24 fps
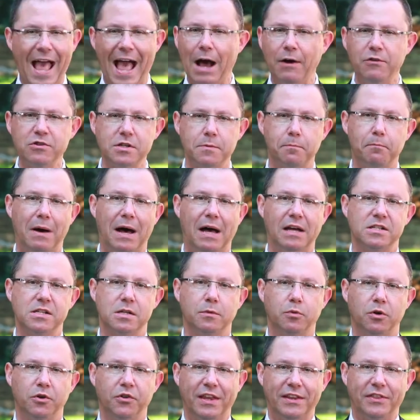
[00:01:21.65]
how is it
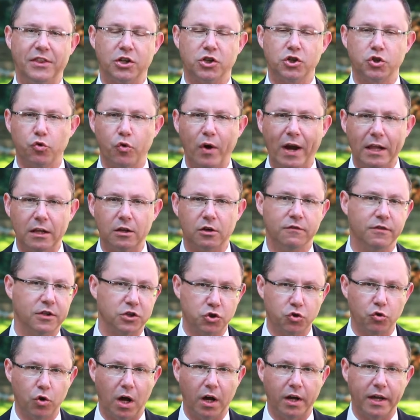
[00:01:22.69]
possible that the trailer of a
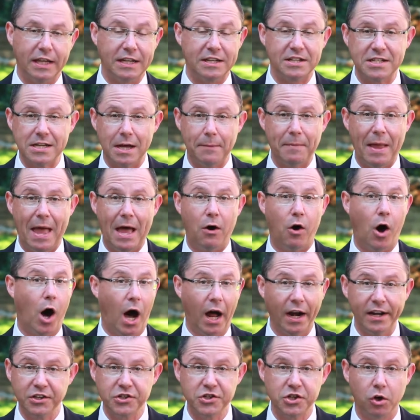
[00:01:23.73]
truck can somehow
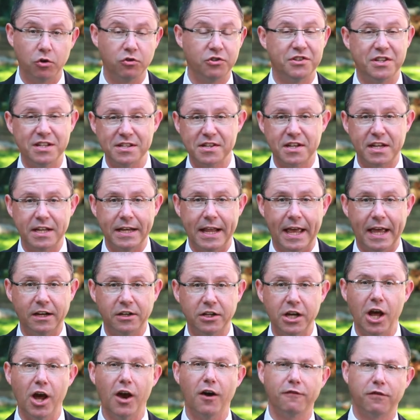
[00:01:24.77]
on its own
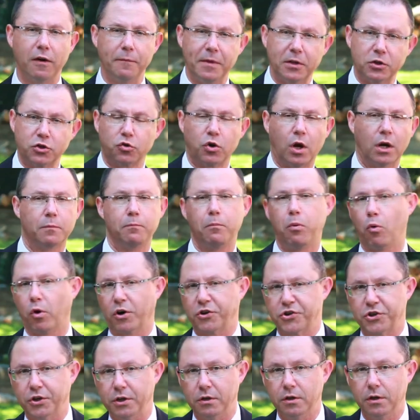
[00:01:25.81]
disconnect from the truck
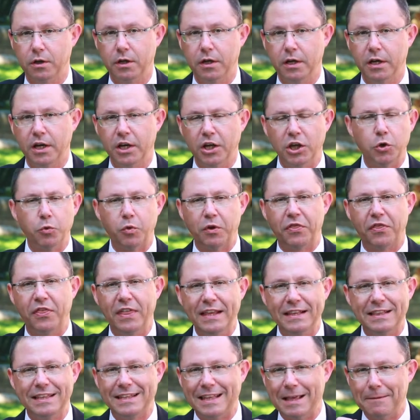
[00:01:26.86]
portion? You would
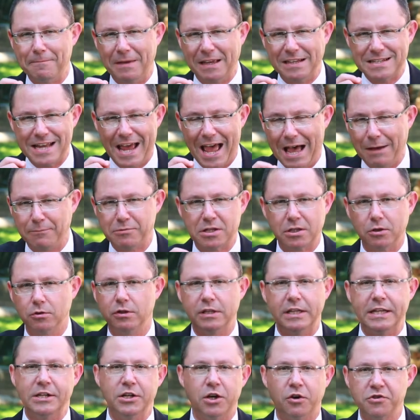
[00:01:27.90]
think that that makes
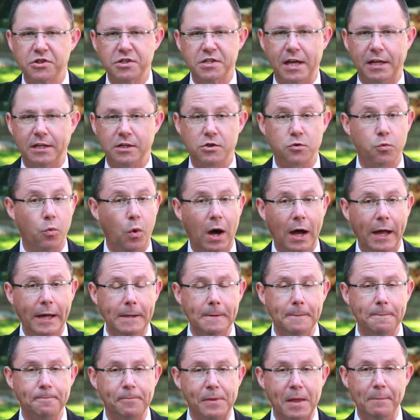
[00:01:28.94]
absolutely no sense. Why?
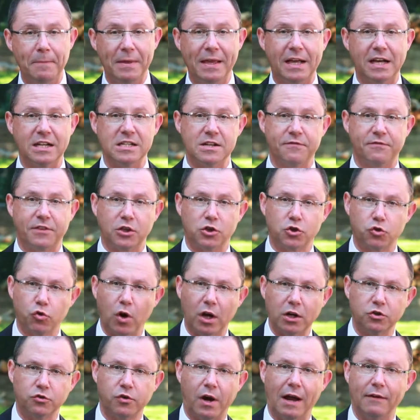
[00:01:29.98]
Because if the
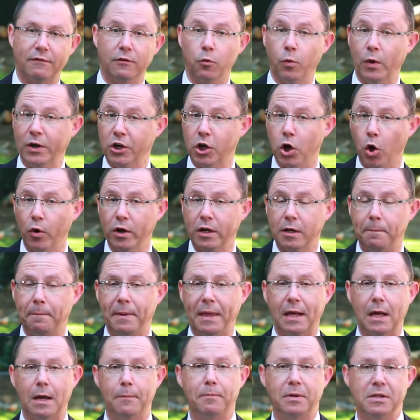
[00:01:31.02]
truck driver, when going to
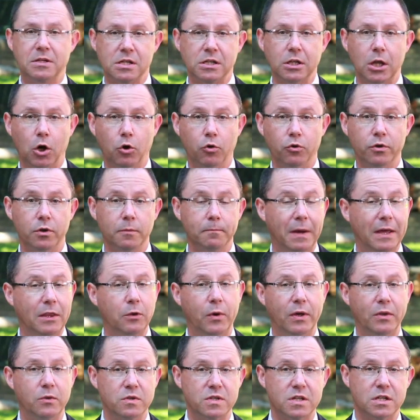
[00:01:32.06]
pick up his load, by the
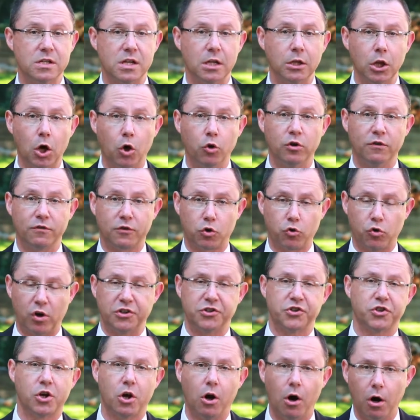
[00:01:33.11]
way, this is a load of
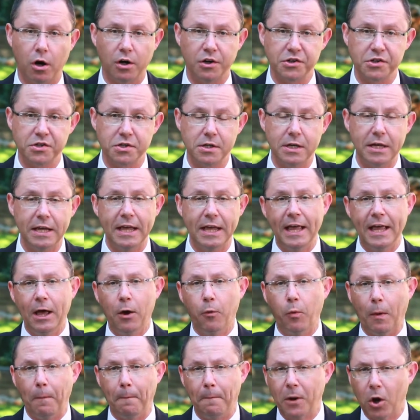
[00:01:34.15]
crushed cars,
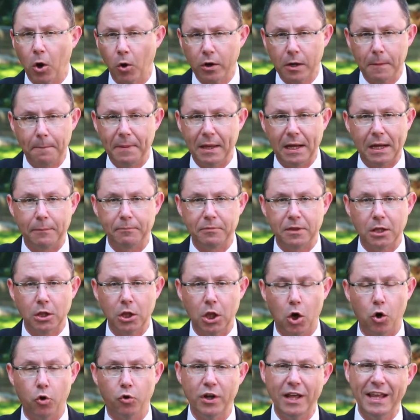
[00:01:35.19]
when going to pick up the
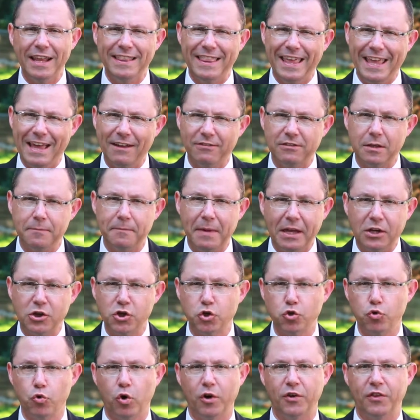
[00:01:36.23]
load, they have to make
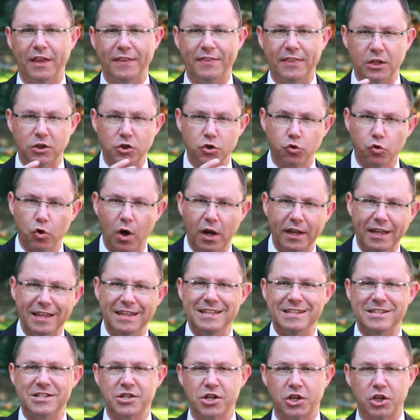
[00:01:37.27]
sure that the truck
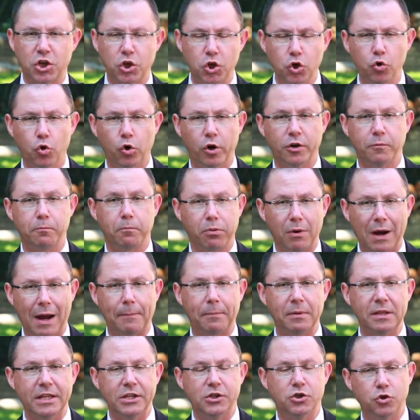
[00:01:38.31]
is secured
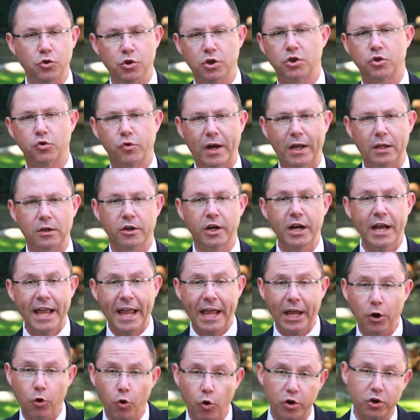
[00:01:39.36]
properly to the trailer
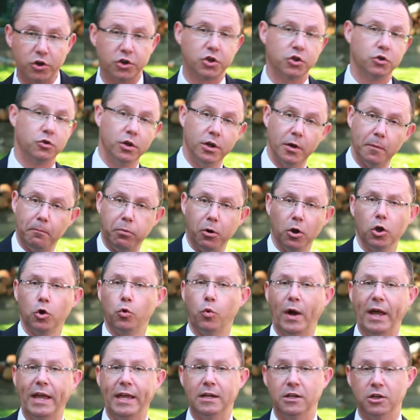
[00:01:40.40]
in order to pull
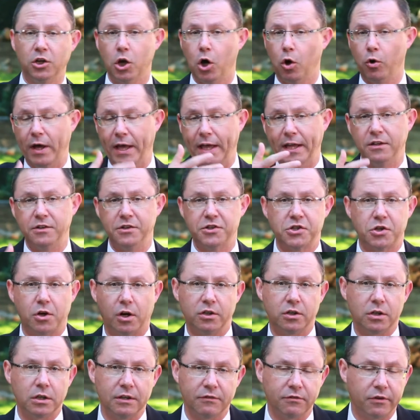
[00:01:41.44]
away and go ahead and
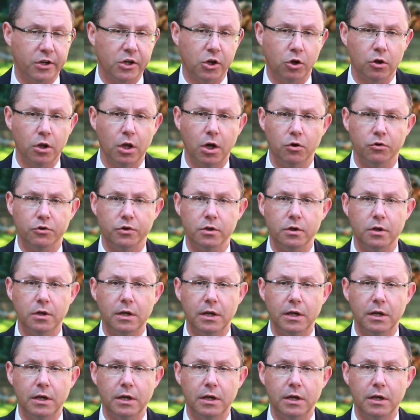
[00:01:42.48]
start delivering your load.